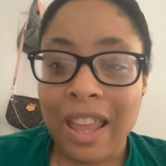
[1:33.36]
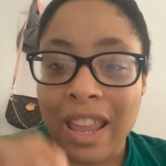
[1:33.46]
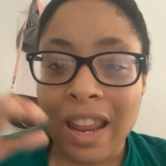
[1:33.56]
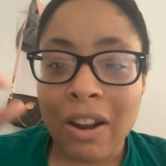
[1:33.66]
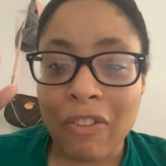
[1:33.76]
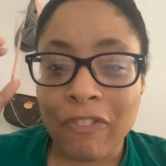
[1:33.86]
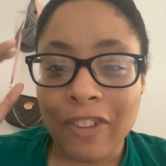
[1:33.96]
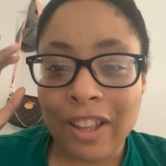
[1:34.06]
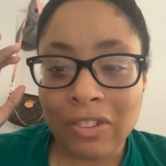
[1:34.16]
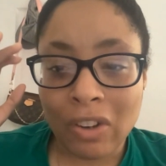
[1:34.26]
It
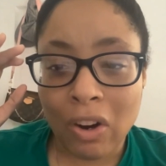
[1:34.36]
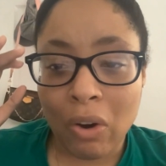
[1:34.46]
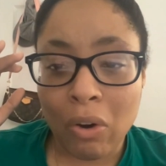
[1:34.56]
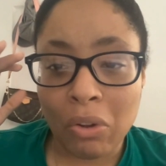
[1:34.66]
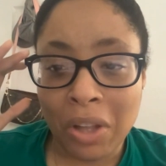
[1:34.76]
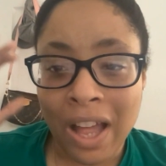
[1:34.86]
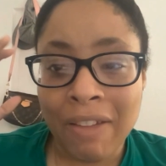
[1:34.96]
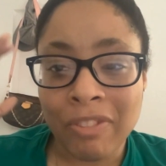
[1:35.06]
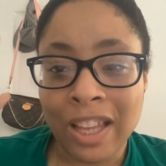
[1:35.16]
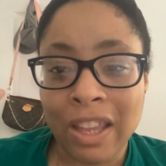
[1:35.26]
affects our
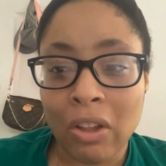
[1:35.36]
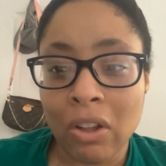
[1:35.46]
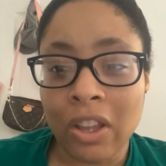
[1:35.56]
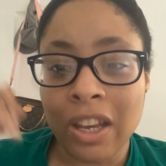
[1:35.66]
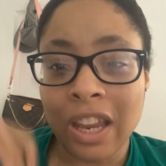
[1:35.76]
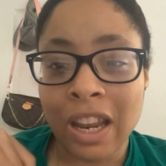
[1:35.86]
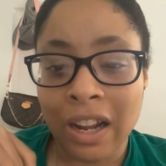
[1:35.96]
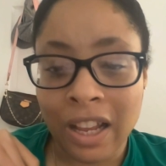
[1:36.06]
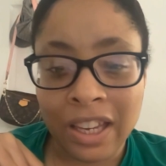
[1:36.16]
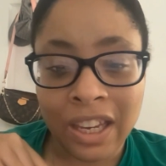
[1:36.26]
whole livelihood. And
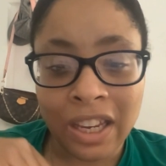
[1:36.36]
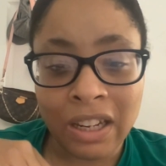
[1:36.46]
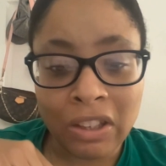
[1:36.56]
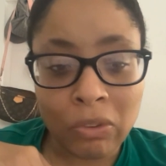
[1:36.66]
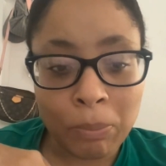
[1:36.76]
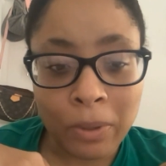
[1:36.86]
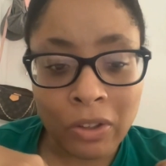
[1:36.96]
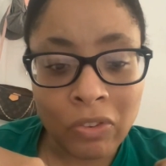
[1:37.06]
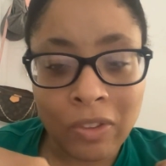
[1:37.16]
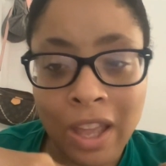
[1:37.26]
I can't
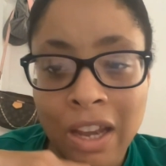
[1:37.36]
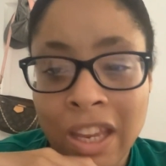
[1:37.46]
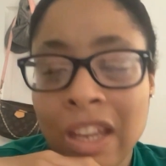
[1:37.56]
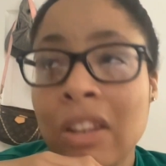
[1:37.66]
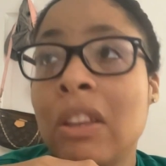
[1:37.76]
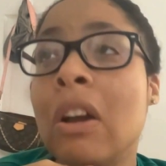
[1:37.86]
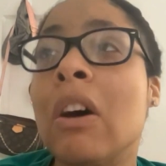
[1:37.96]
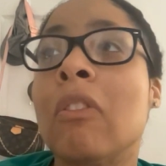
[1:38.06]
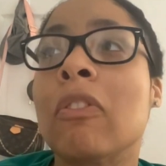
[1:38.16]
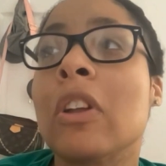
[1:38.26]
express that enough.